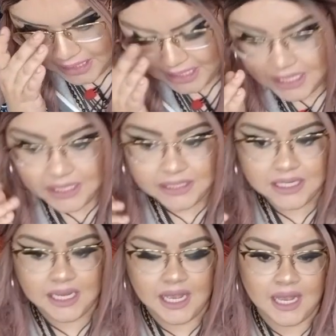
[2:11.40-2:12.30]

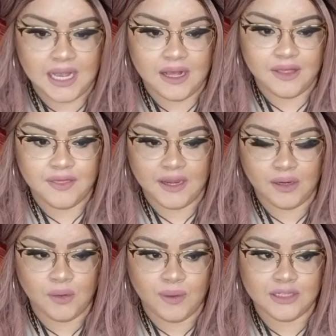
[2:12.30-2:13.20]
And uh, they're
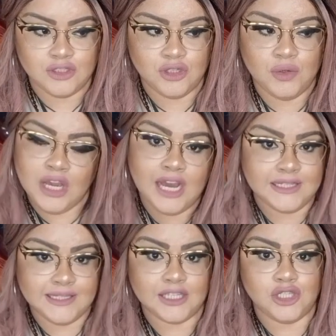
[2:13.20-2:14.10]
going to
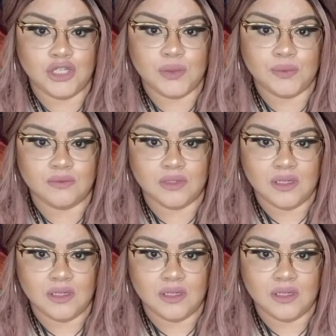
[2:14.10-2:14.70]
contact you